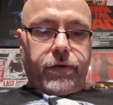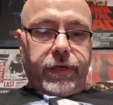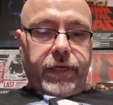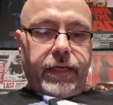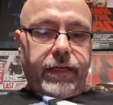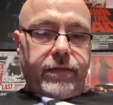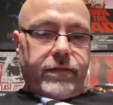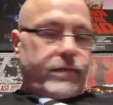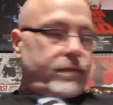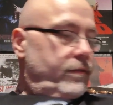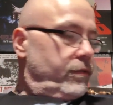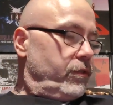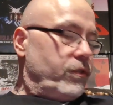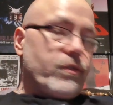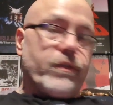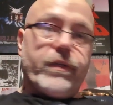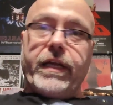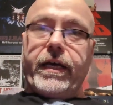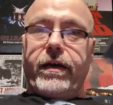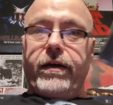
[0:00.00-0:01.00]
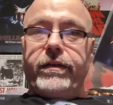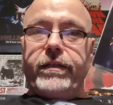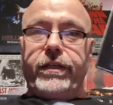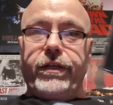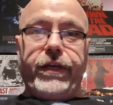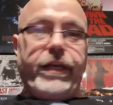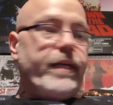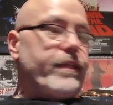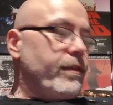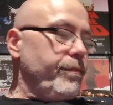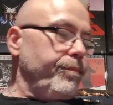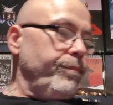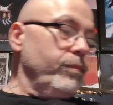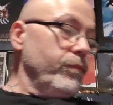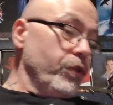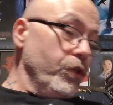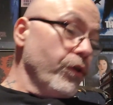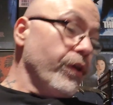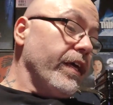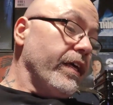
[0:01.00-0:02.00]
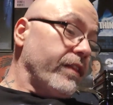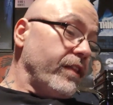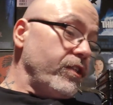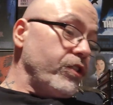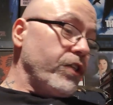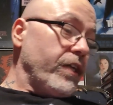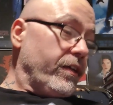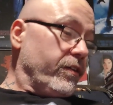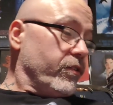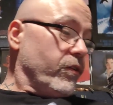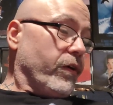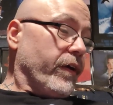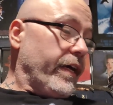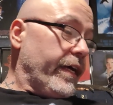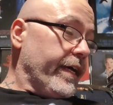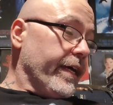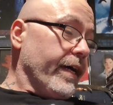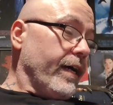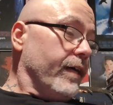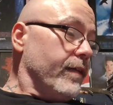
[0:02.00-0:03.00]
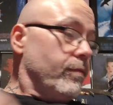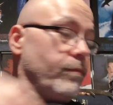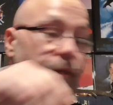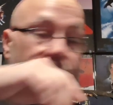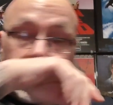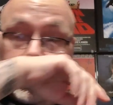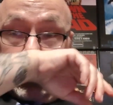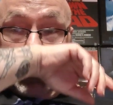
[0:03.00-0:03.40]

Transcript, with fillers: Okay, so now you get the you get the gist. Okay, I got